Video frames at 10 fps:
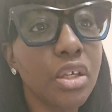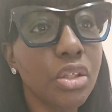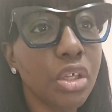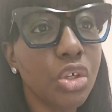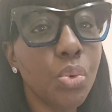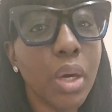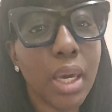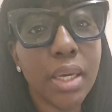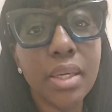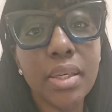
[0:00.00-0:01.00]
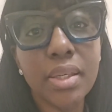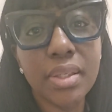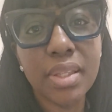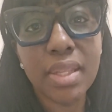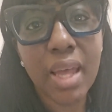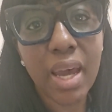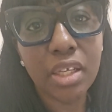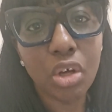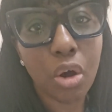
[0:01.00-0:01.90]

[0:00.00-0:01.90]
UAE is 9